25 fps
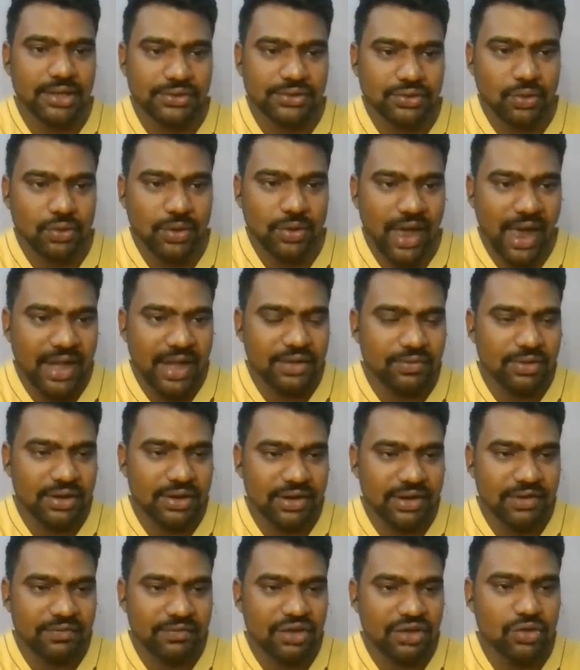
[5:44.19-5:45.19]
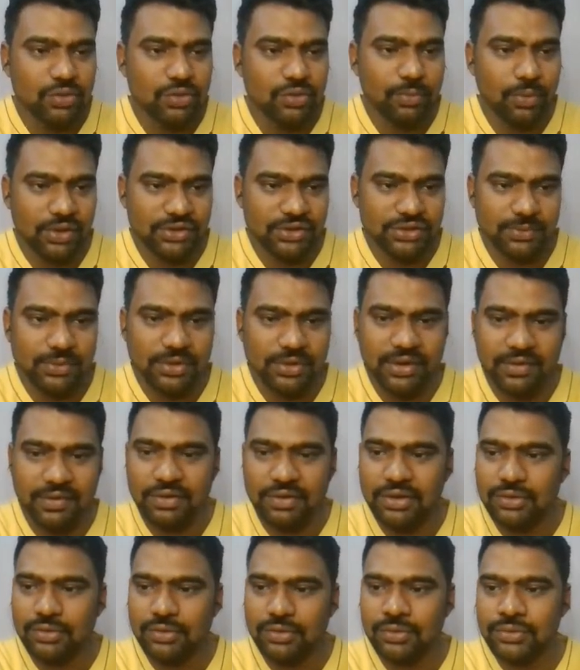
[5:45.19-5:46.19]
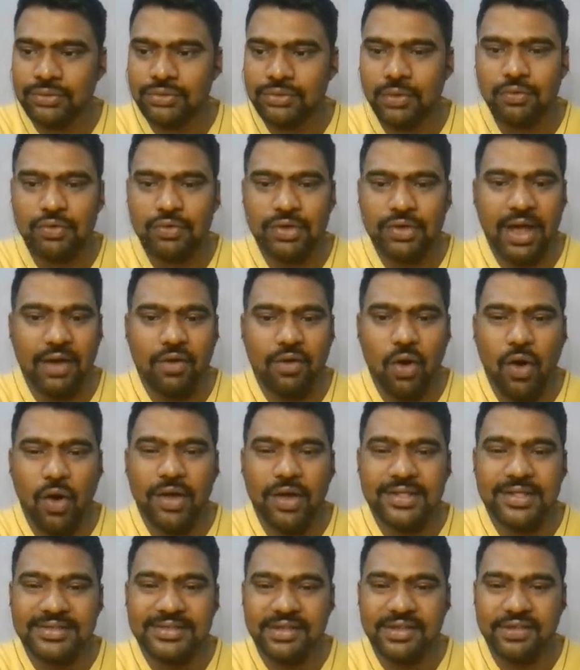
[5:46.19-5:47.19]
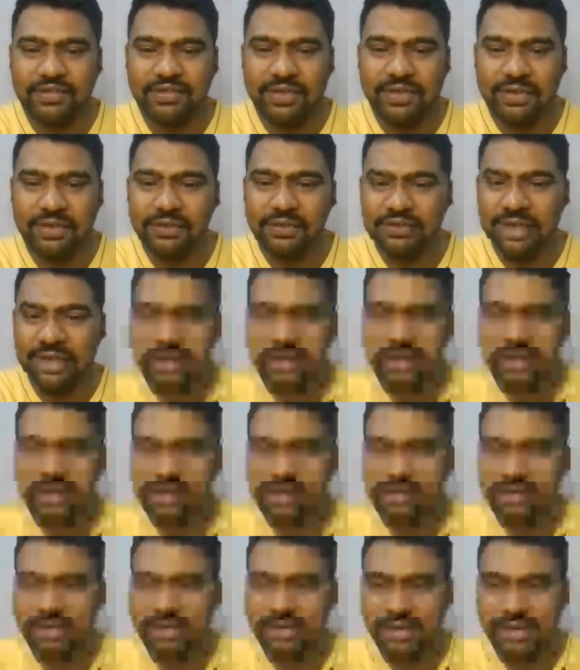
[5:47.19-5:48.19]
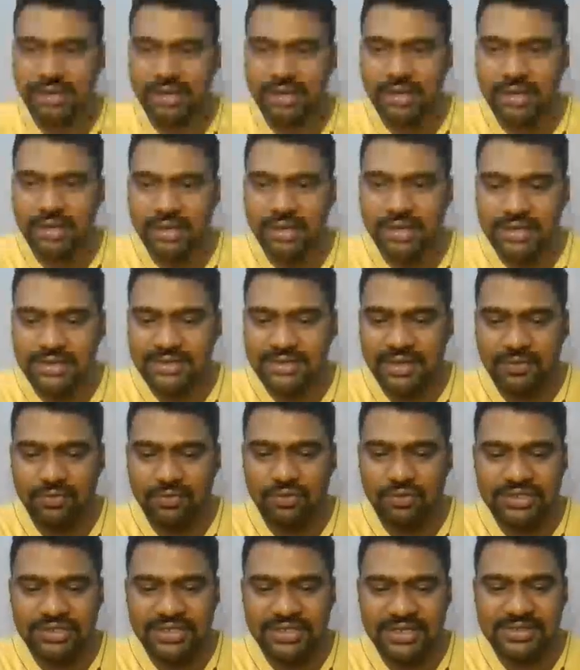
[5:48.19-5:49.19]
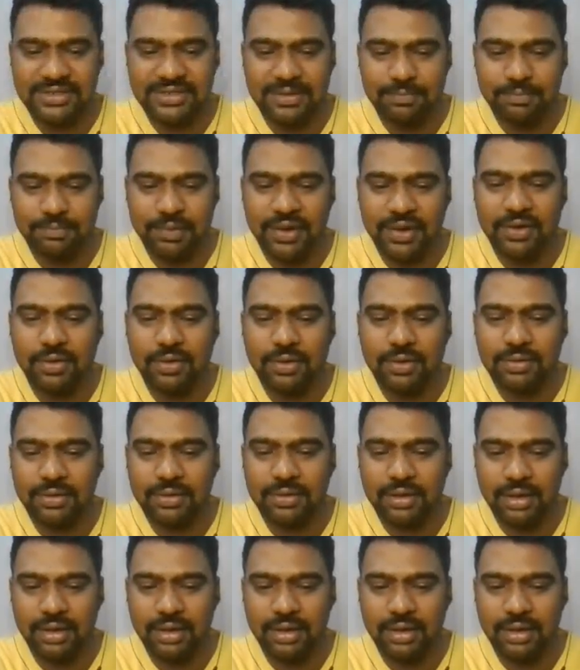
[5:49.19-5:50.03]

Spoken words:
So annual revenue, possible revenue. So we have all this information here. See, we just simply